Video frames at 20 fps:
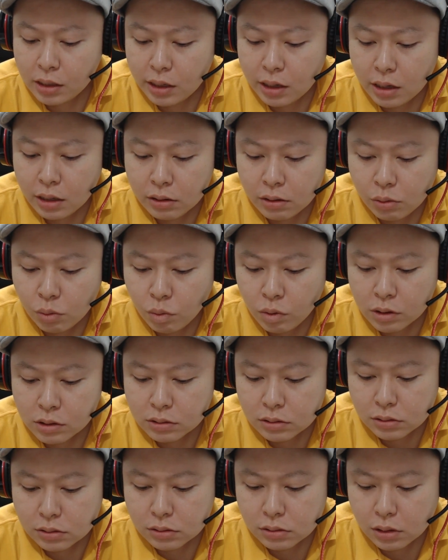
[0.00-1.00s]
And the other
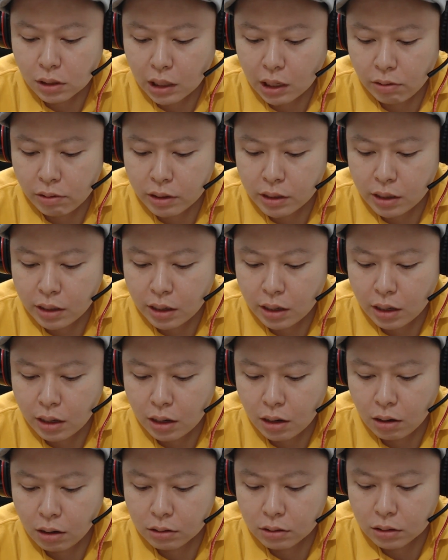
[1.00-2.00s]
ones, I already
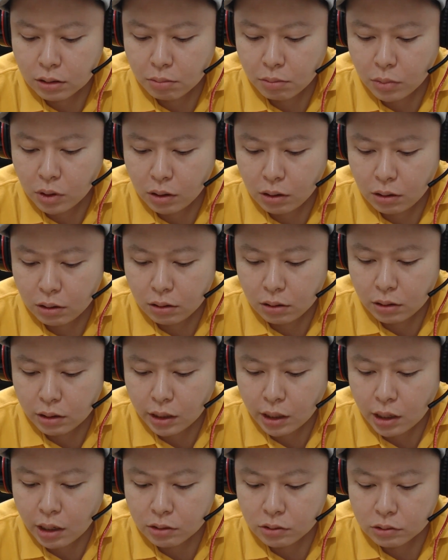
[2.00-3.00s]
got them all,
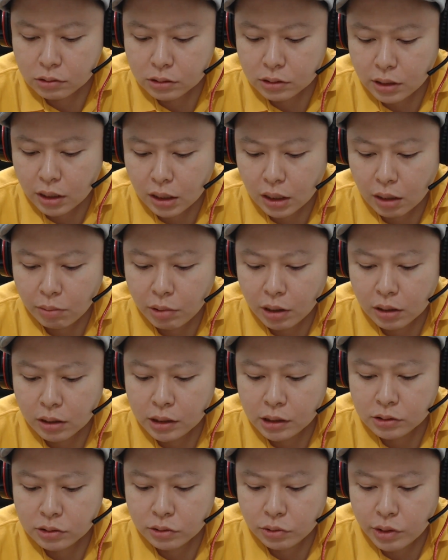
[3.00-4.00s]
and I don't think I'm
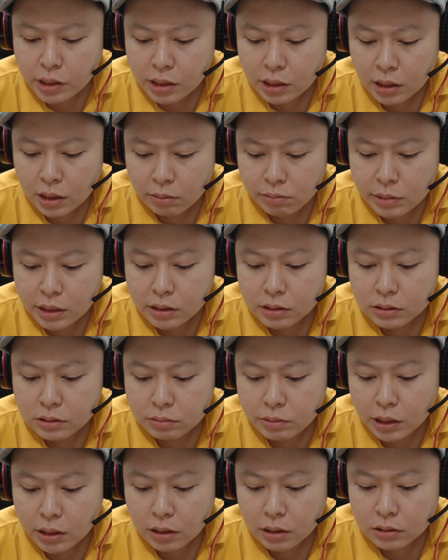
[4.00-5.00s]
gonna need three
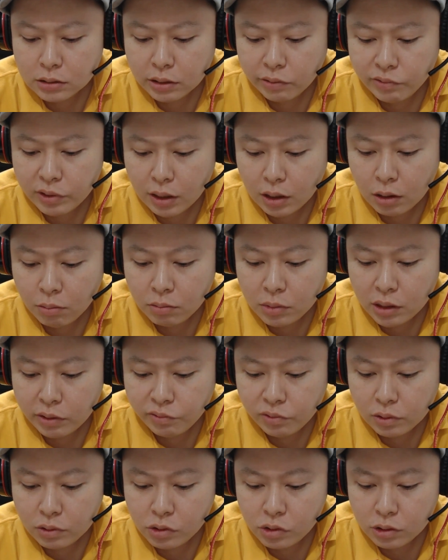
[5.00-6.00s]
Nyamis because of the
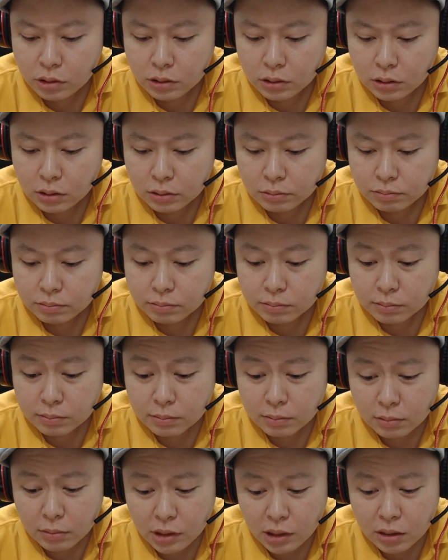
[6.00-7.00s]
Omni Evolution
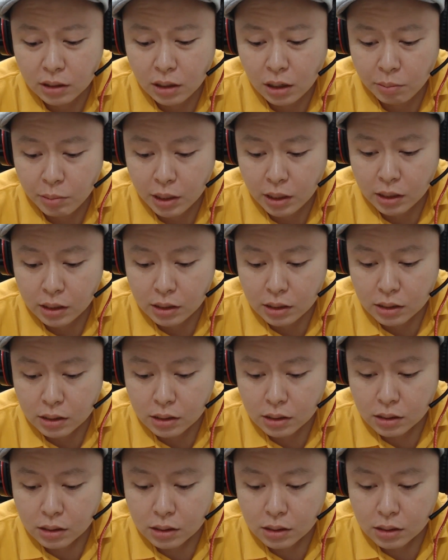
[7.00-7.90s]
coming.